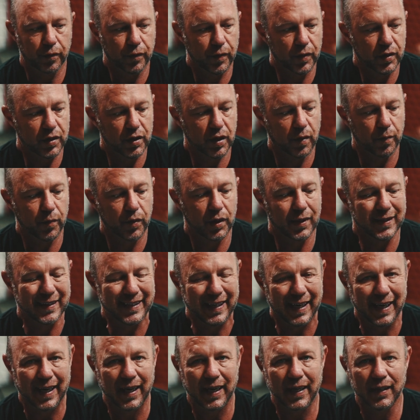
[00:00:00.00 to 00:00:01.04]
For some
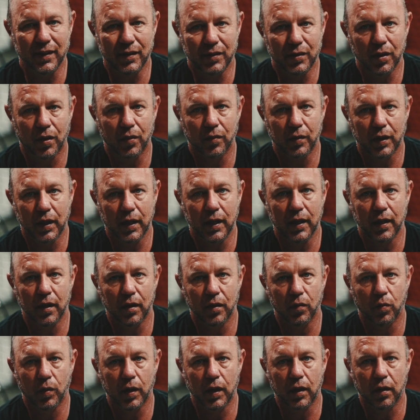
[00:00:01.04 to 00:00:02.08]
reason, I don't hit
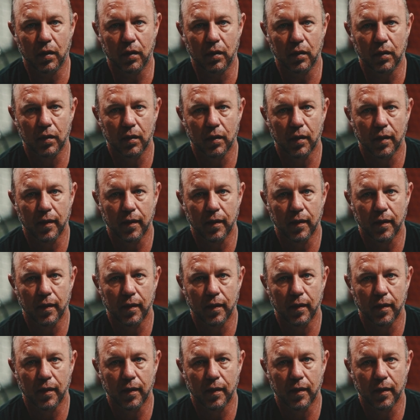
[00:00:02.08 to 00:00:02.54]
it well.